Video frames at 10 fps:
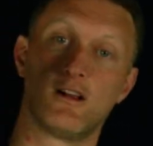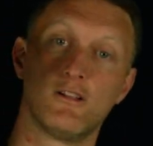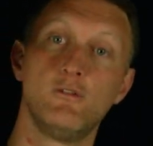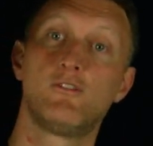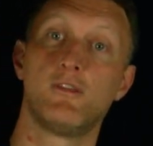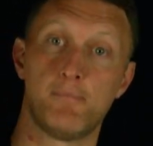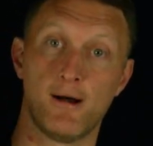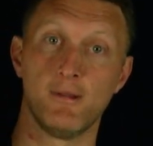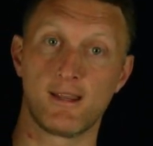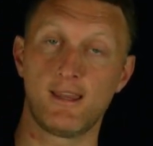includes the
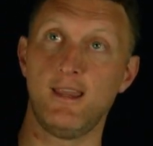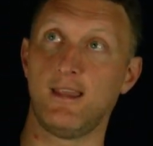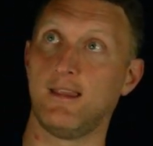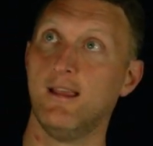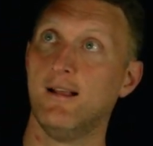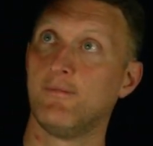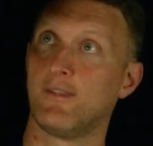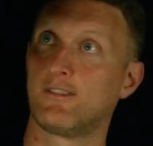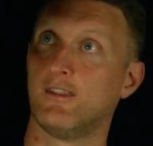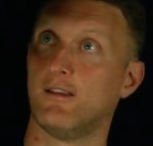public key
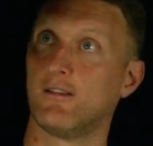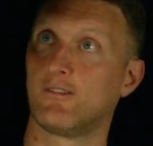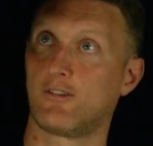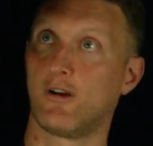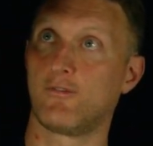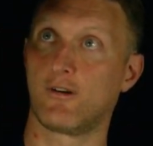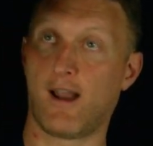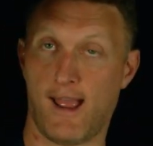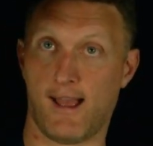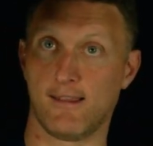that the server
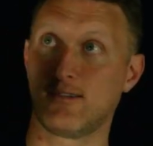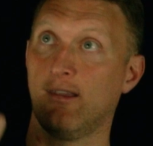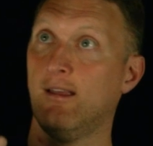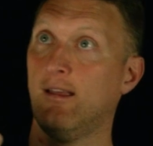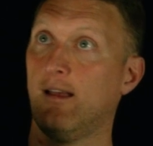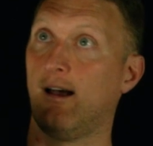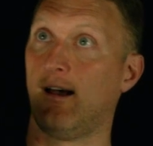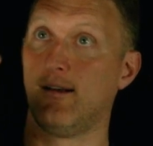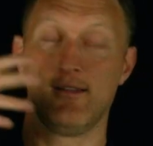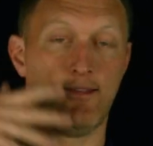has.
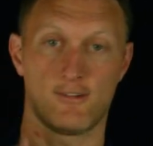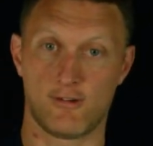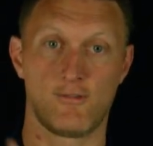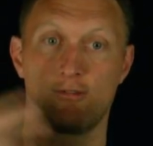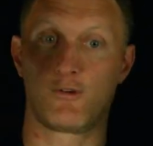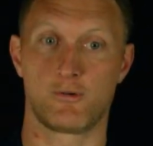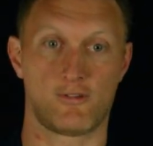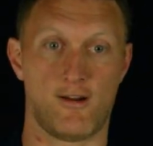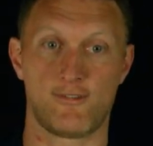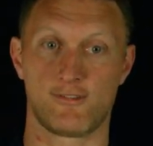Uh, and the server, of course,
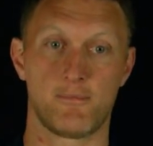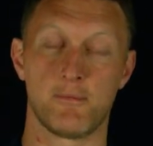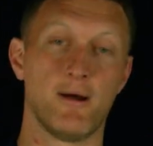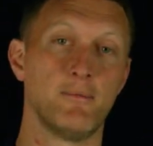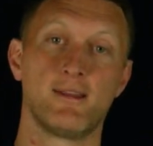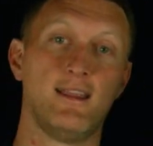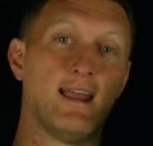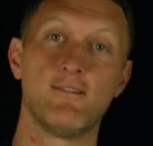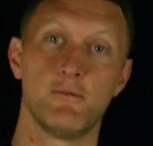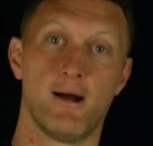offers up the public key to
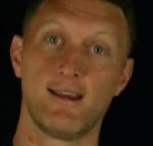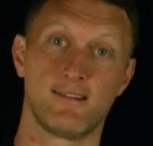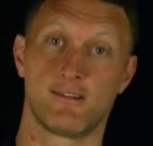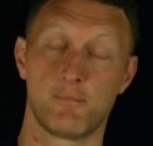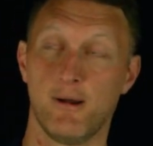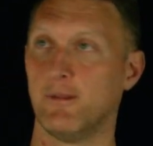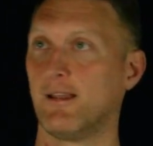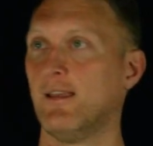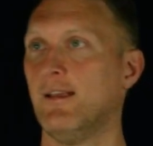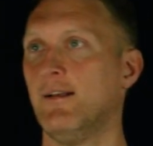everybody because it's
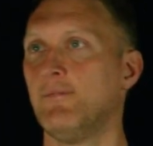public.